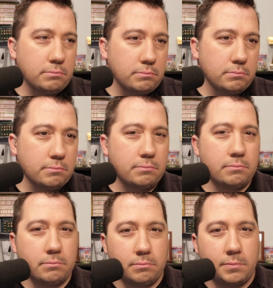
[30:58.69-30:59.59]

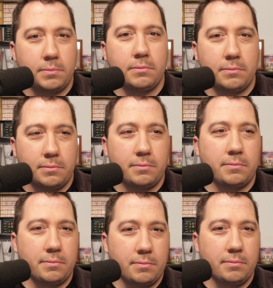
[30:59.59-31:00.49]

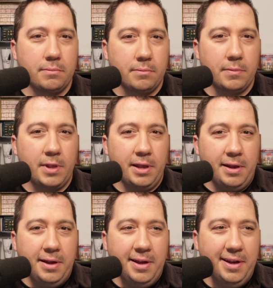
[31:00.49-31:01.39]

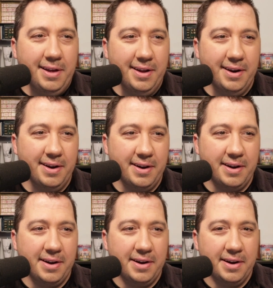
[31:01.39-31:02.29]

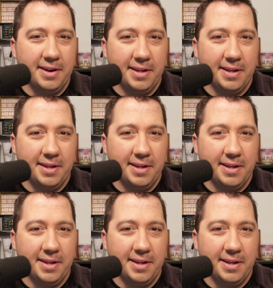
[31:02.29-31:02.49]
The person shown says nothing.